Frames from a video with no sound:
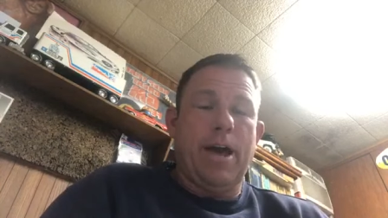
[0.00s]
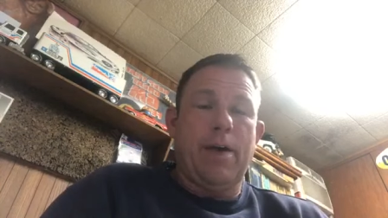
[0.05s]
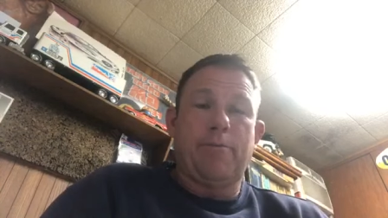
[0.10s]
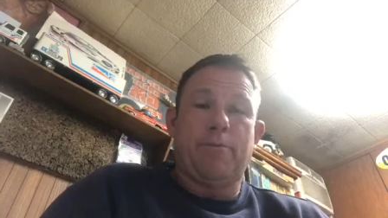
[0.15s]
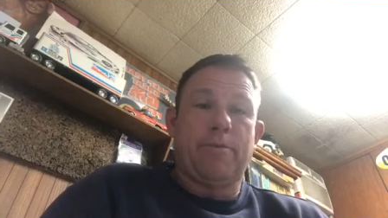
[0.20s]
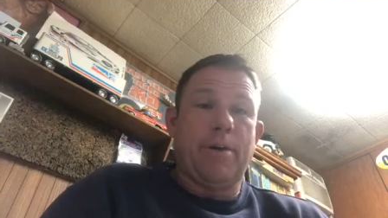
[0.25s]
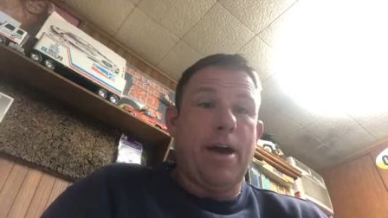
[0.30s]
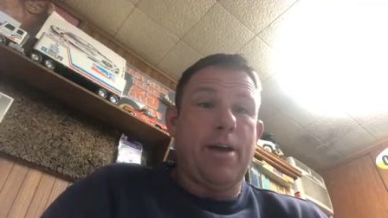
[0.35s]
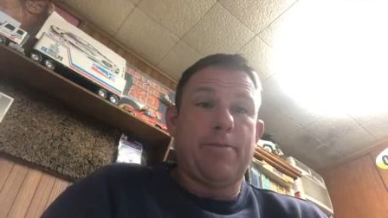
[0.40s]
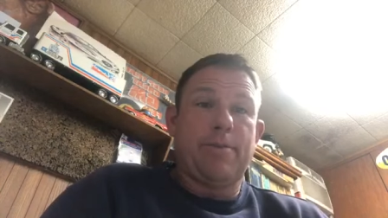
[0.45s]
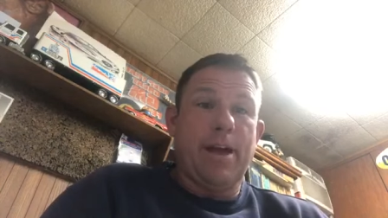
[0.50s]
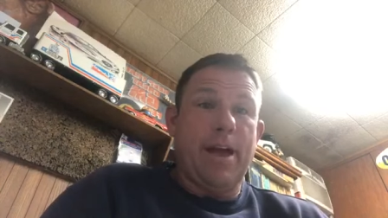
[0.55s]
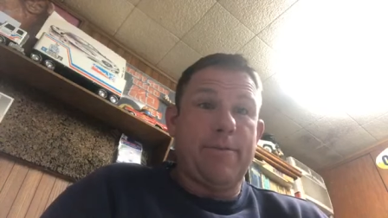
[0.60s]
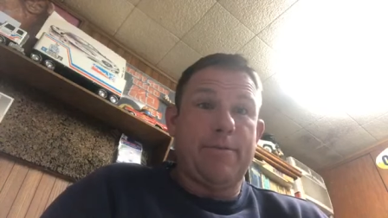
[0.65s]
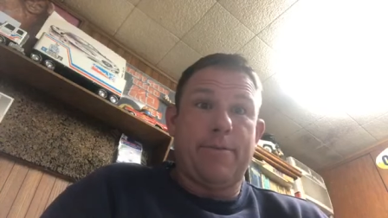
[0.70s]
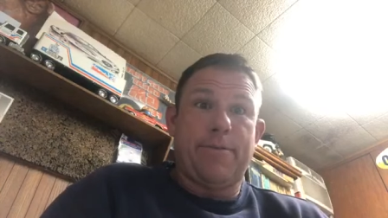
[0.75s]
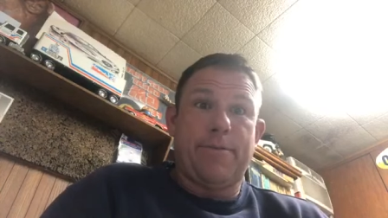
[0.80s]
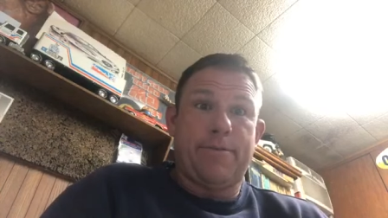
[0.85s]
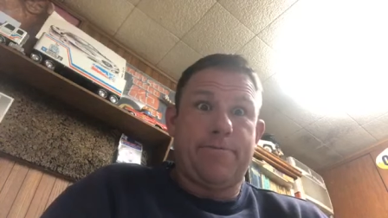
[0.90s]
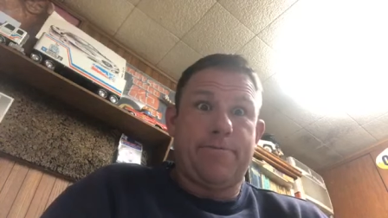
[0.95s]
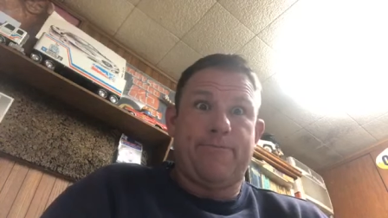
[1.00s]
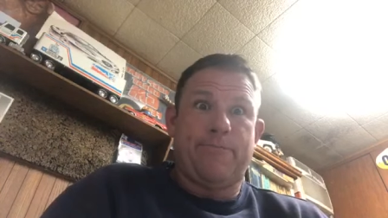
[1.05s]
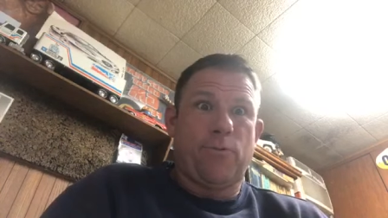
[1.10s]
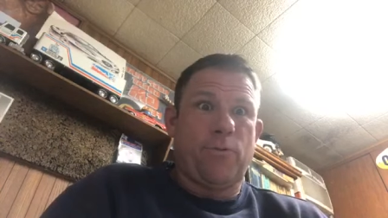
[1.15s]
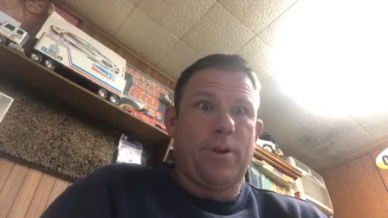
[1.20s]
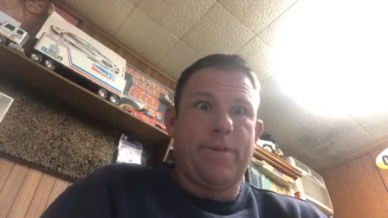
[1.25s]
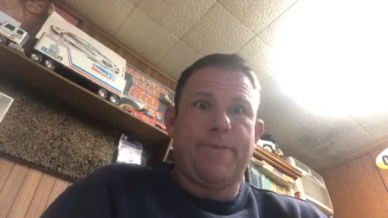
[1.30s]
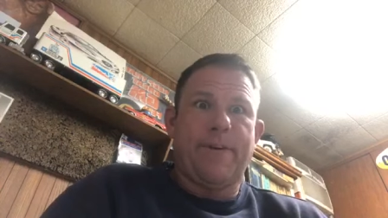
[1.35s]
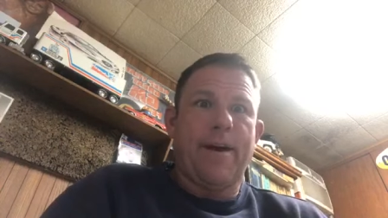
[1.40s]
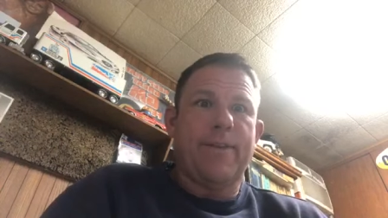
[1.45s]
I would rather have a
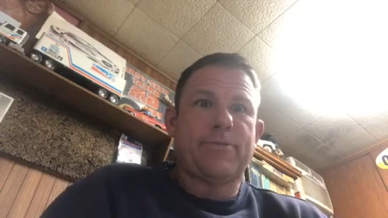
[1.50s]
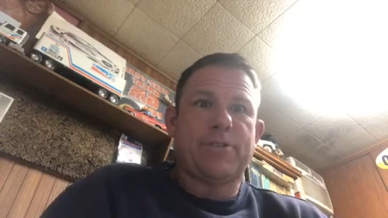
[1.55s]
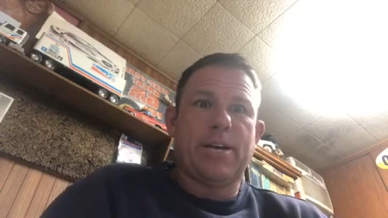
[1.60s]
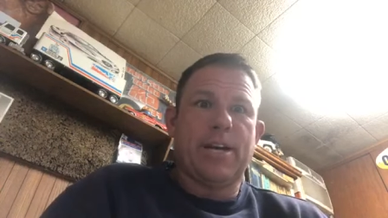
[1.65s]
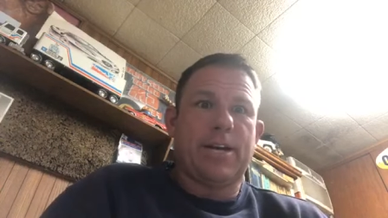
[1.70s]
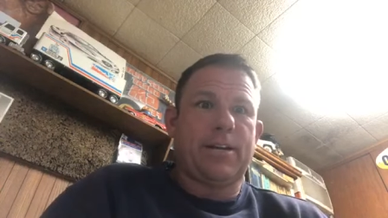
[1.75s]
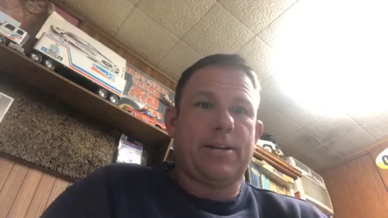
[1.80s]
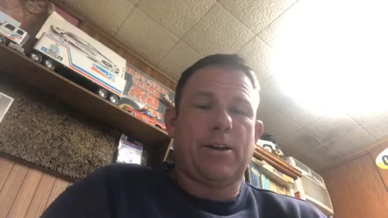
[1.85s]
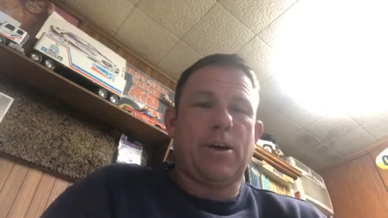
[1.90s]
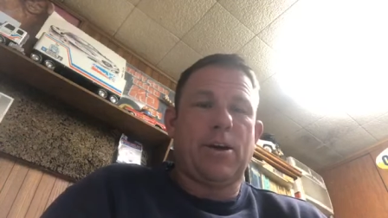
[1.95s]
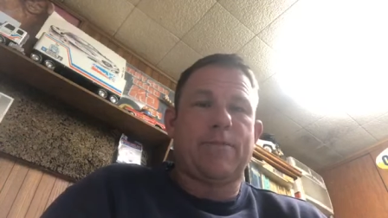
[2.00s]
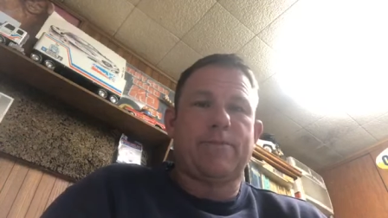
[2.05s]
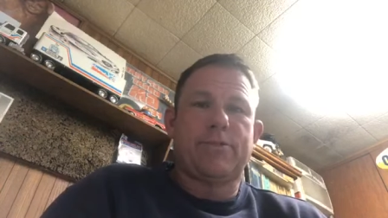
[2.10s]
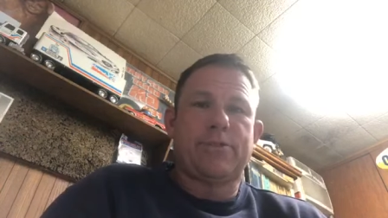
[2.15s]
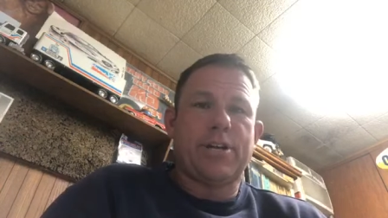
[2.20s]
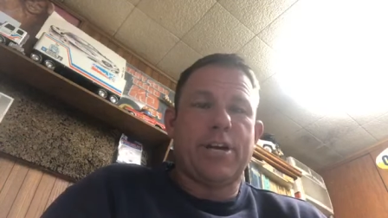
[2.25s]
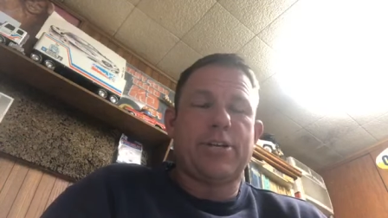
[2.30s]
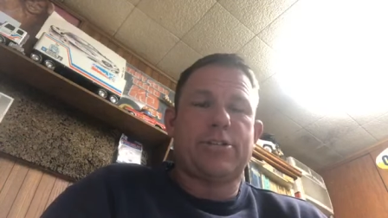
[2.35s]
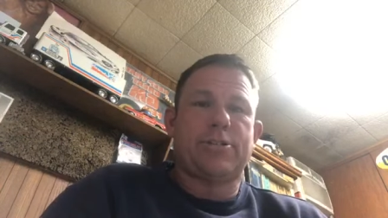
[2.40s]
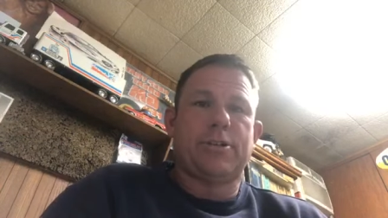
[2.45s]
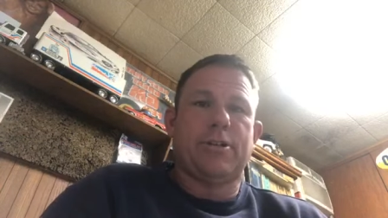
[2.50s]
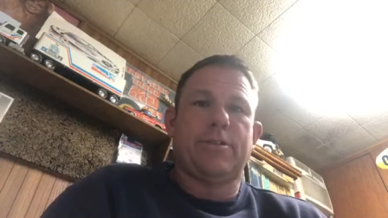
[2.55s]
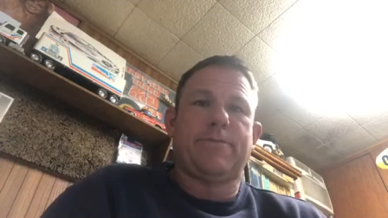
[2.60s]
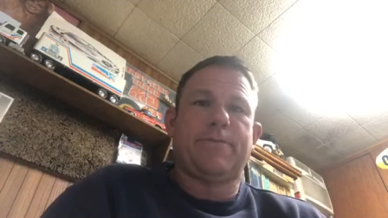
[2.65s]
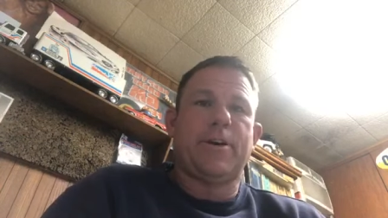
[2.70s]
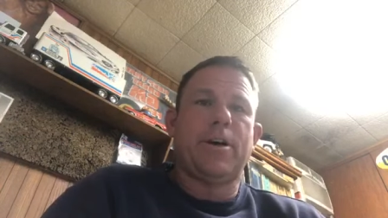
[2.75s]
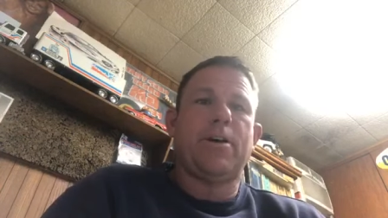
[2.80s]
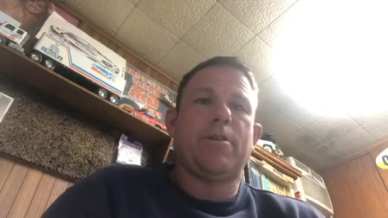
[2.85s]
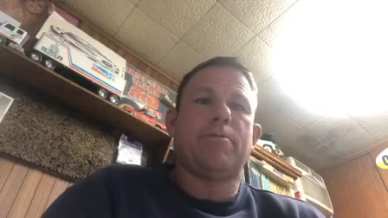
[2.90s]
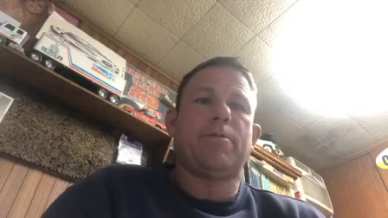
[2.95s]
45-second conversation on the
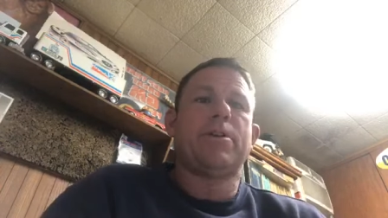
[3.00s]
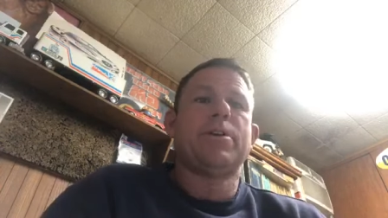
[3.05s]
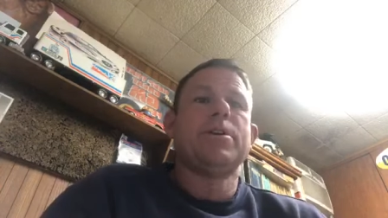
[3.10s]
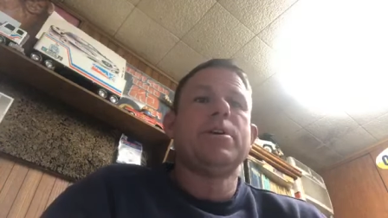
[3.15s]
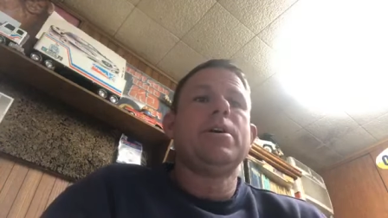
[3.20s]
phone,